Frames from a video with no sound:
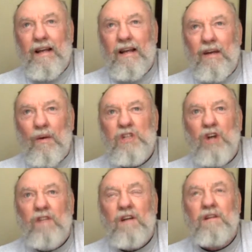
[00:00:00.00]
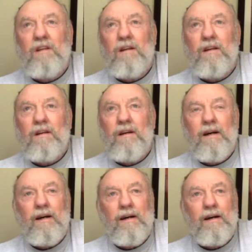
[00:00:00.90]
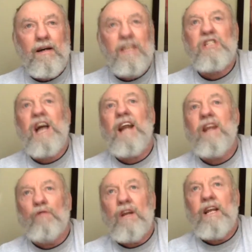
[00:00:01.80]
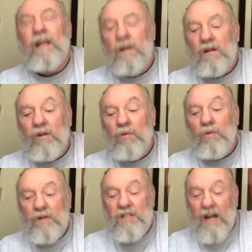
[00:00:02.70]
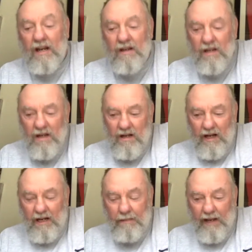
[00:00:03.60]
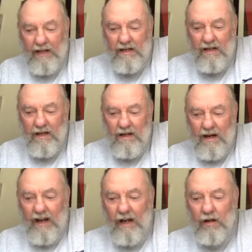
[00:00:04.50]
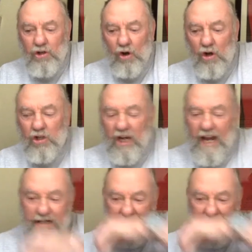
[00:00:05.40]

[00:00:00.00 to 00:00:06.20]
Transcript: he's sort of he's a standout really to do what he's done, and he played. And then I got George at 8.